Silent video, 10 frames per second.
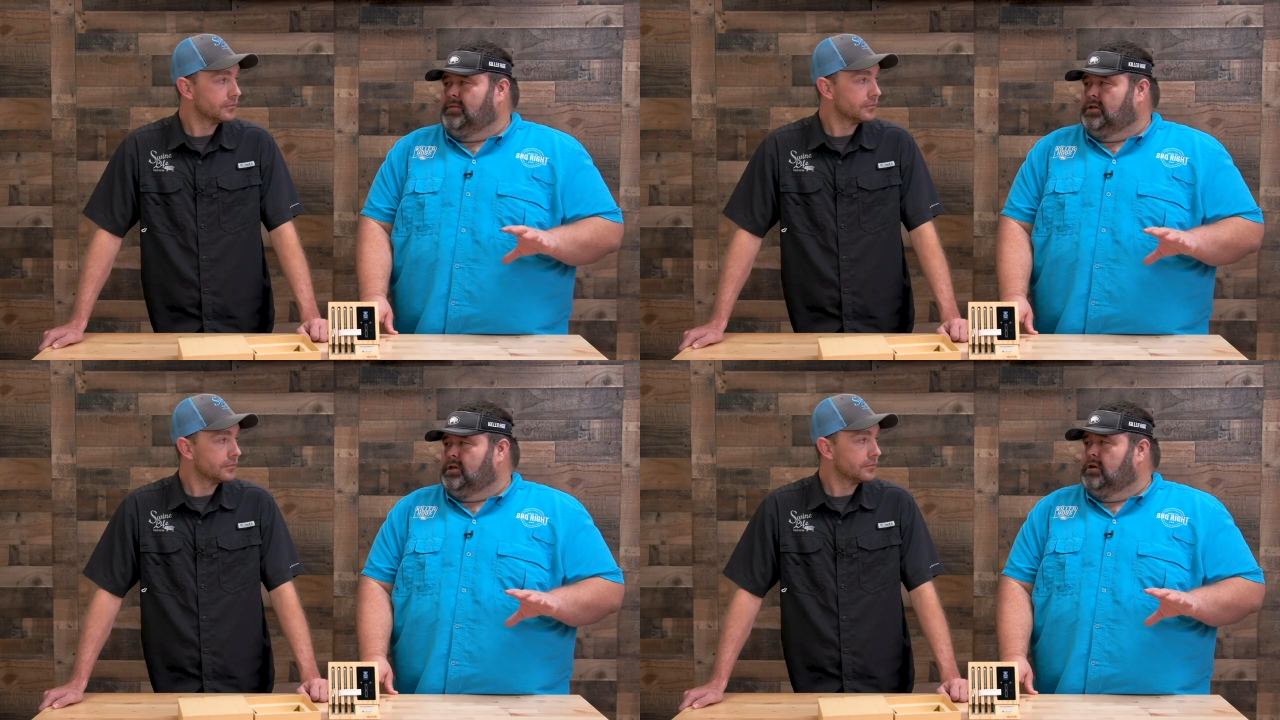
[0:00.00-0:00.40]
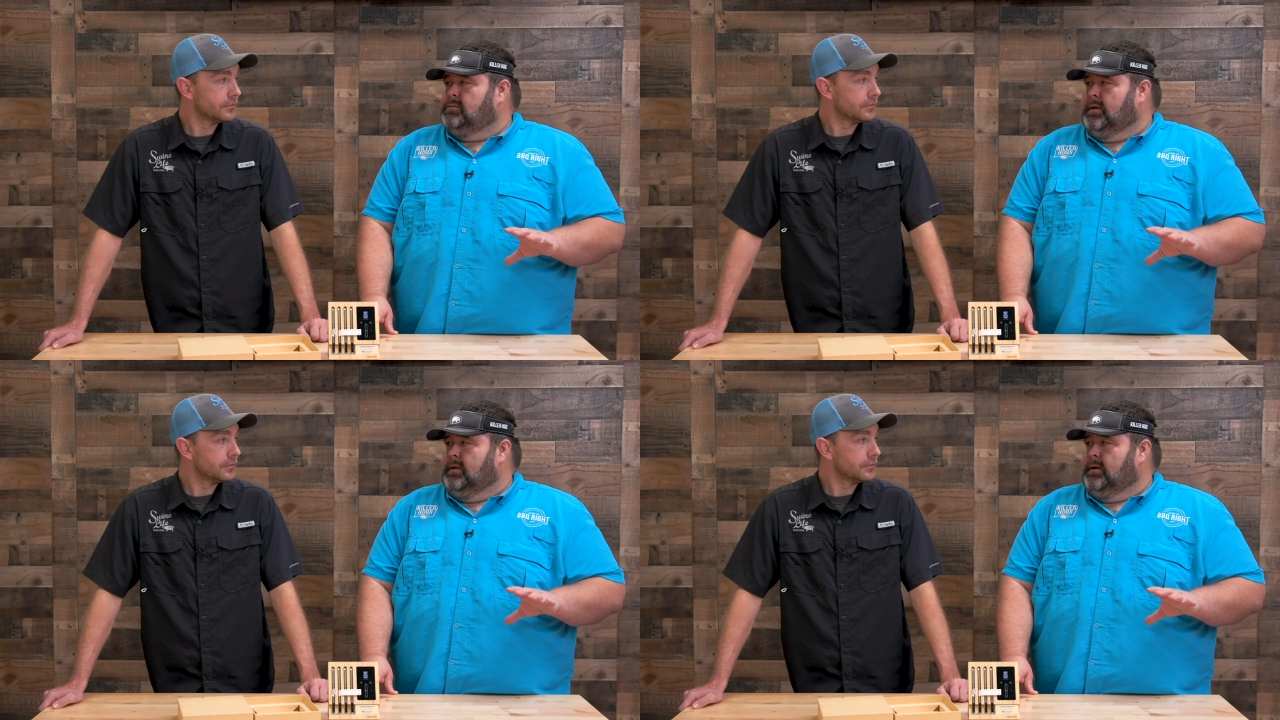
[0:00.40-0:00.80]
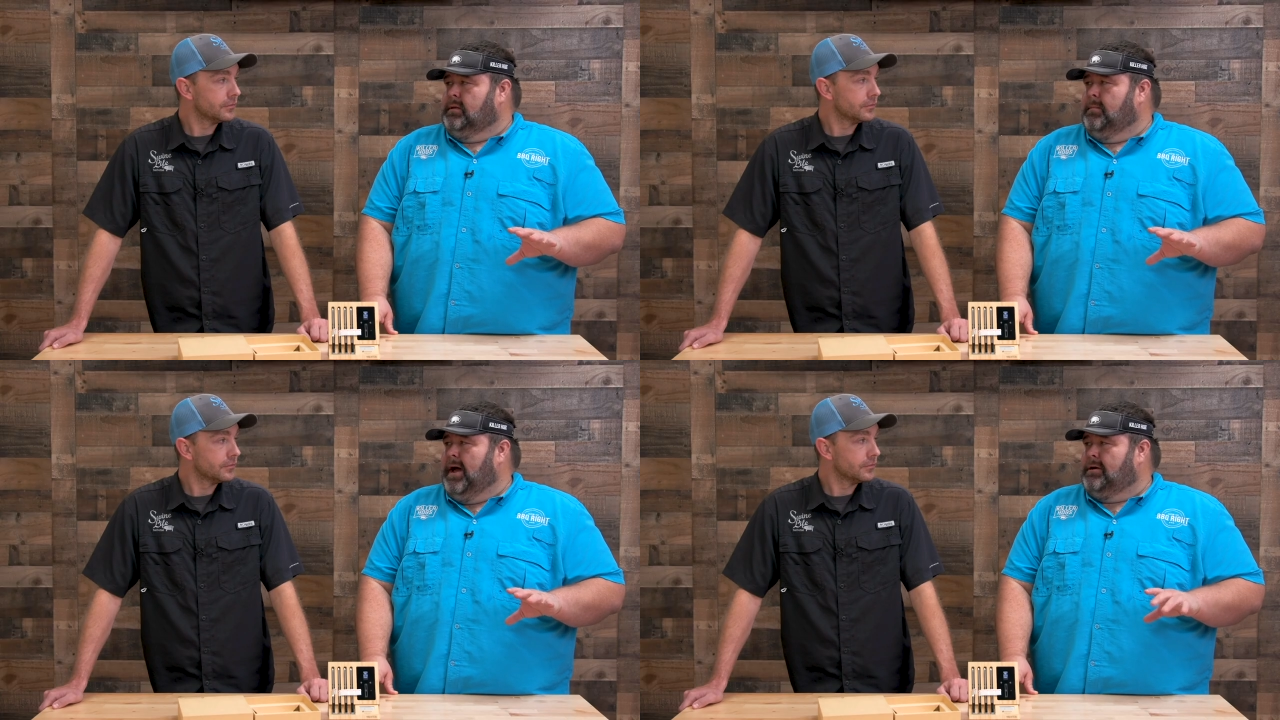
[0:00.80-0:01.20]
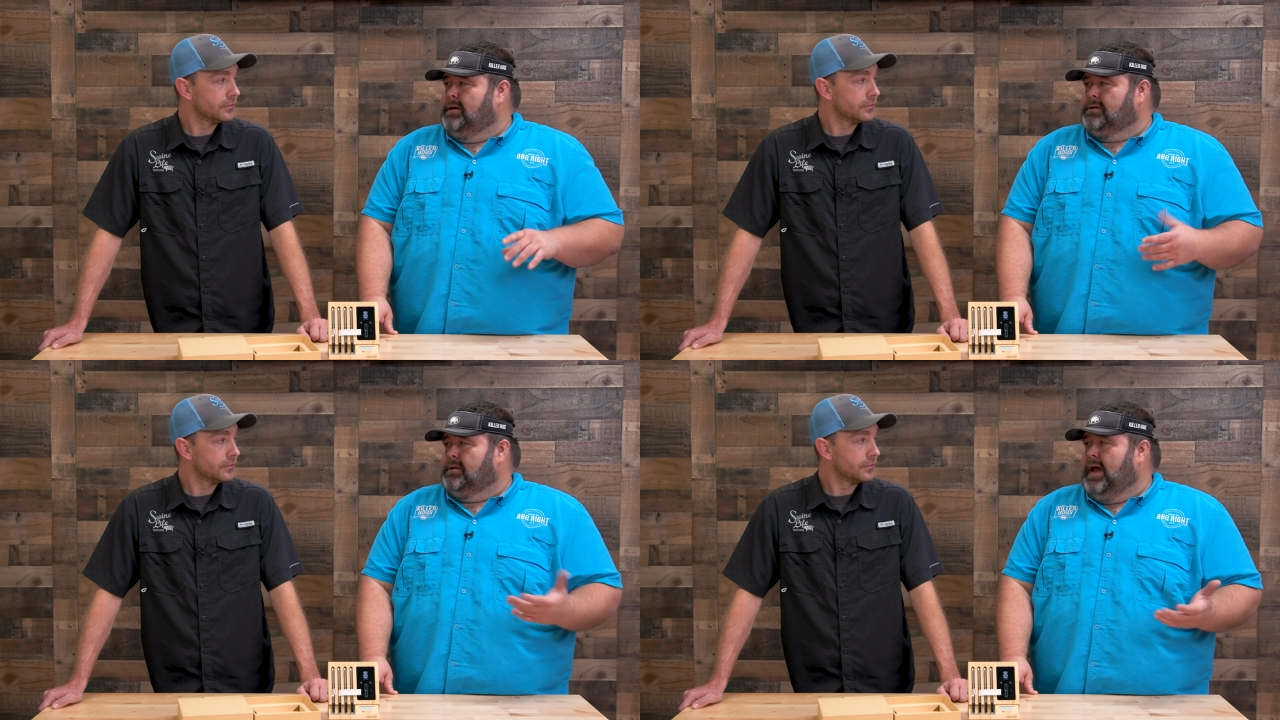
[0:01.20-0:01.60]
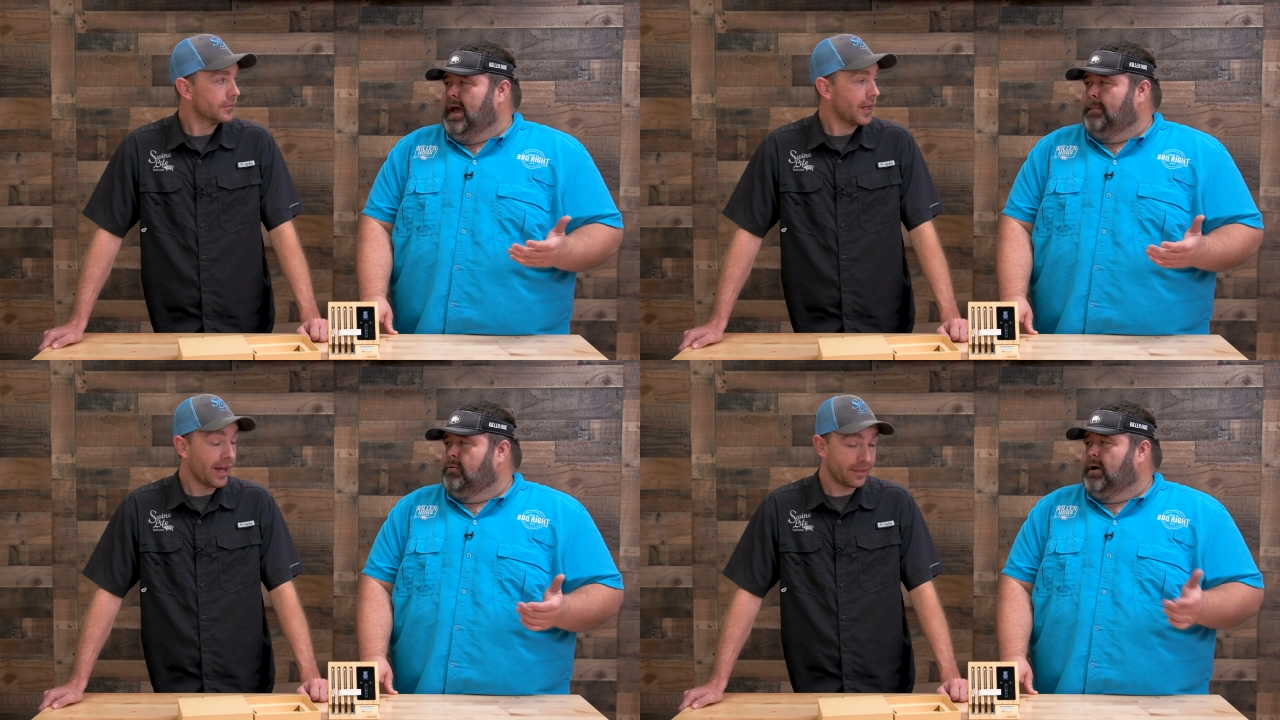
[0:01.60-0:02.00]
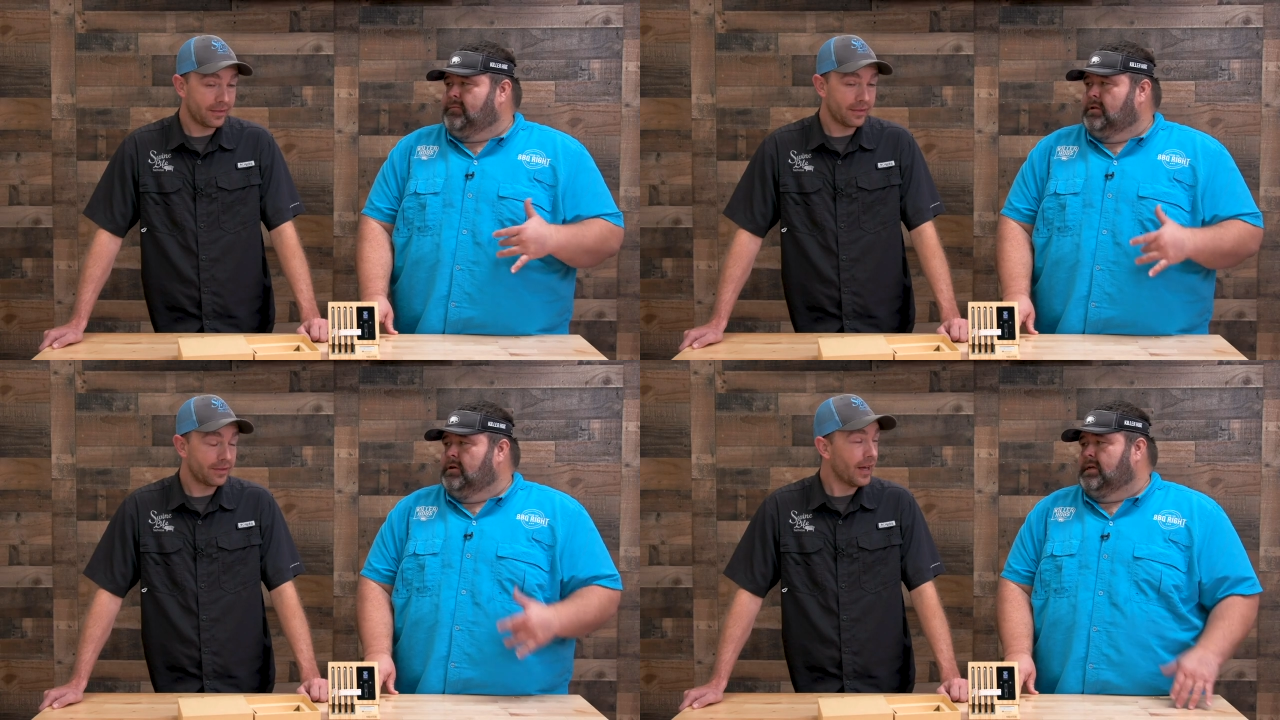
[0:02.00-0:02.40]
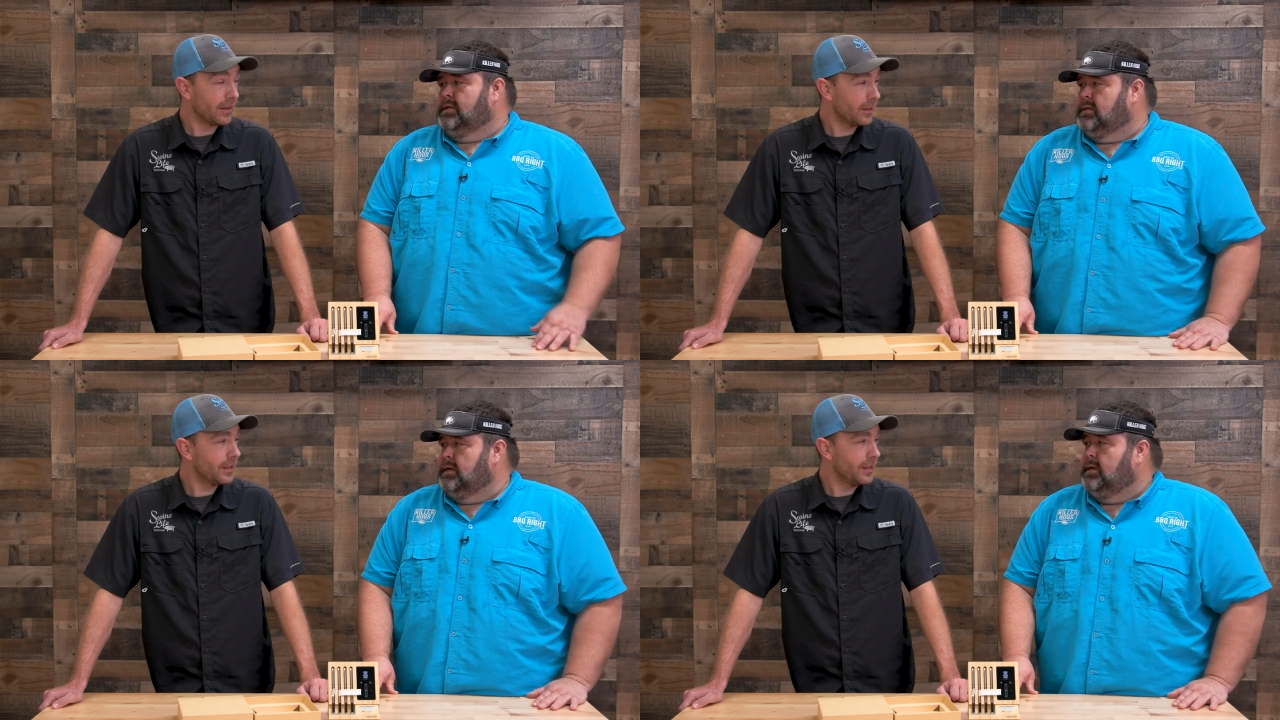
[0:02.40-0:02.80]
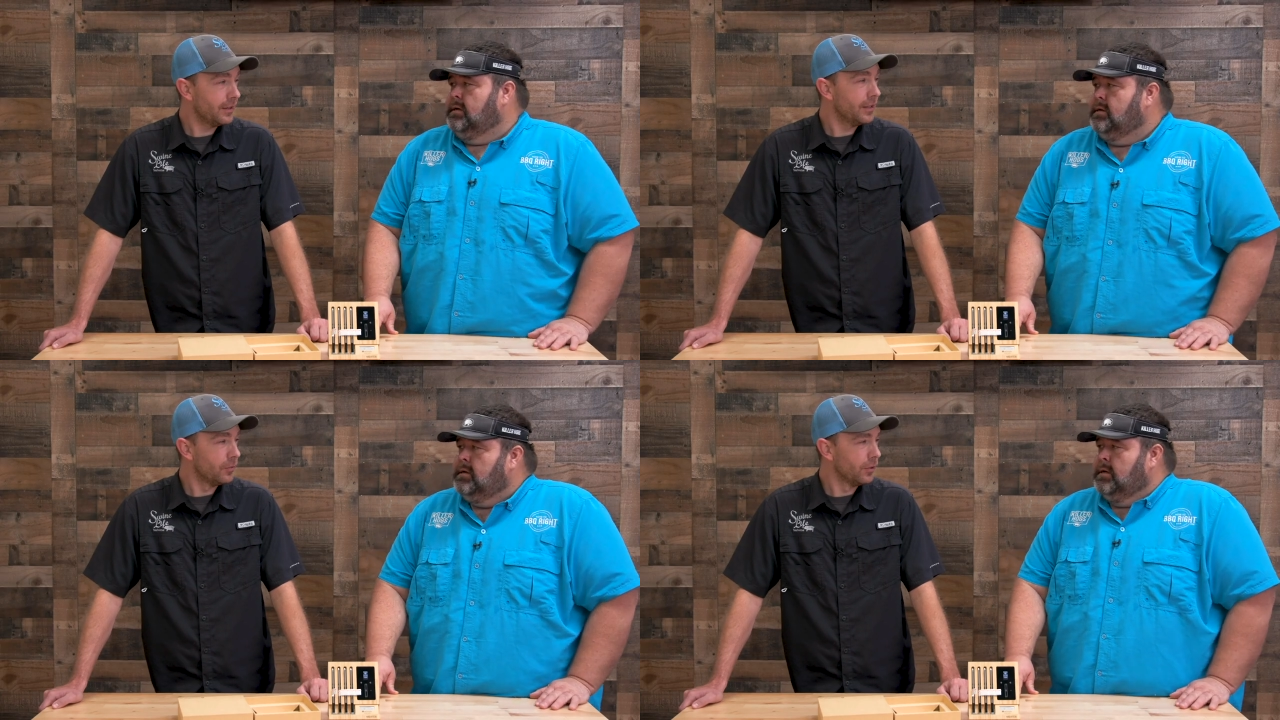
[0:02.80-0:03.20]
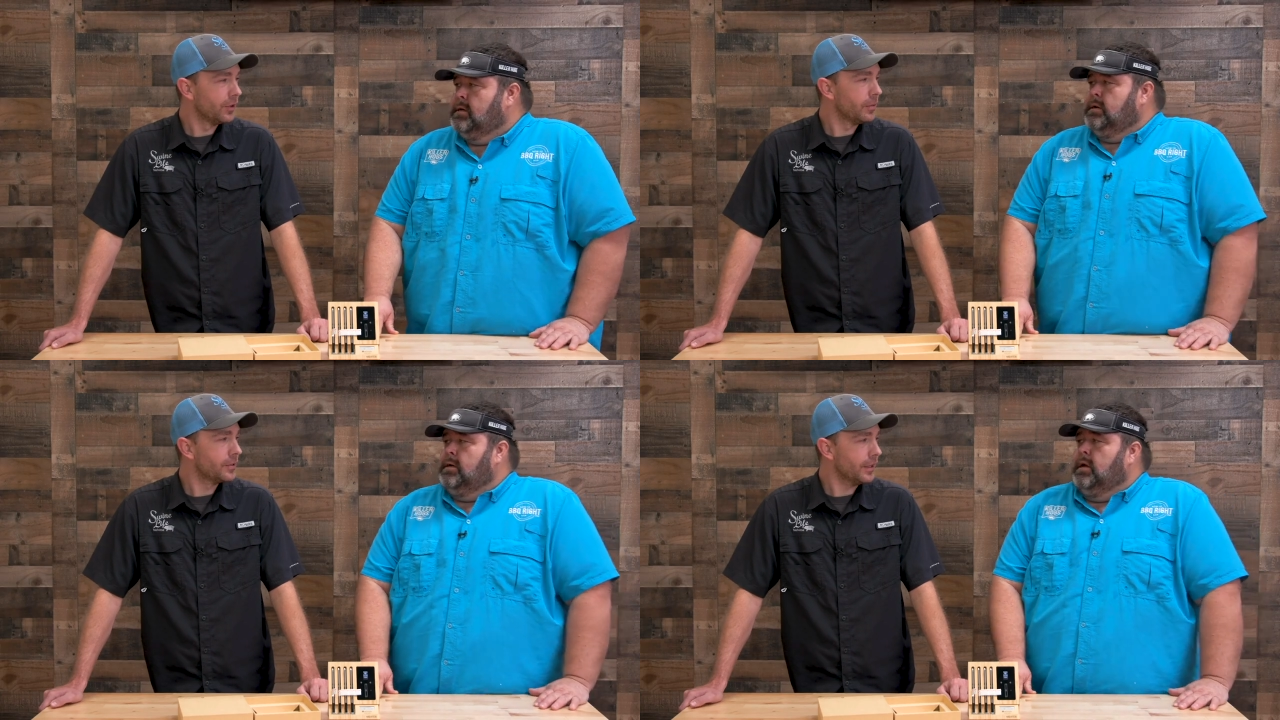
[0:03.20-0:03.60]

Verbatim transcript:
Speaker 1: if it shows me the, the batteries on the app. We'll have to look
Speaker 2: and I see. I think it did. We'll double